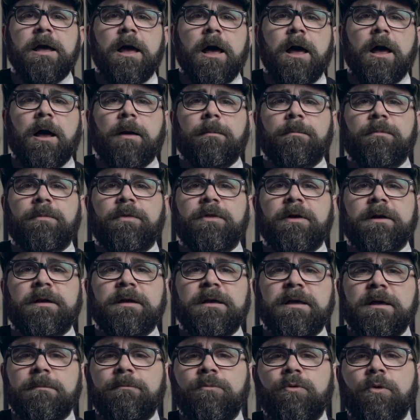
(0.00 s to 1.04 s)
The
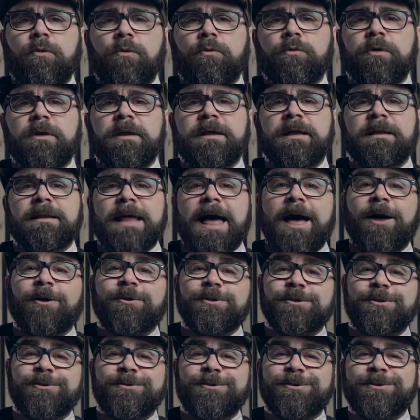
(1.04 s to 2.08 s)
gimbal really
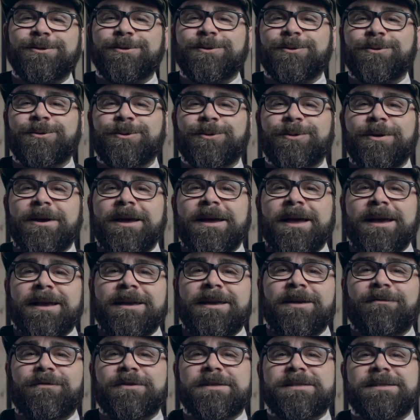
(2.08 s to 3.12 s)
allows you to
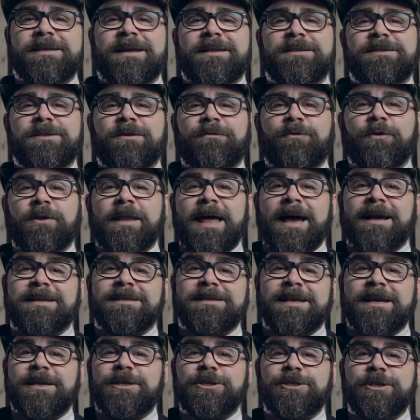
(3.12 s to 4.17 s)
give a sense of
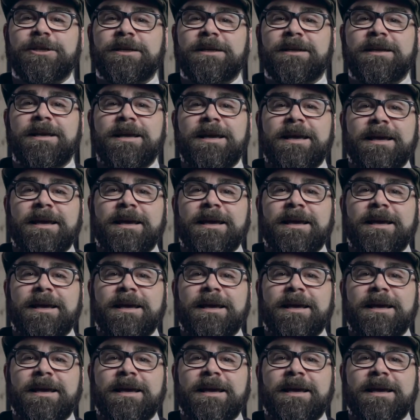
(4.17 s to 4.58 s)
relaxation,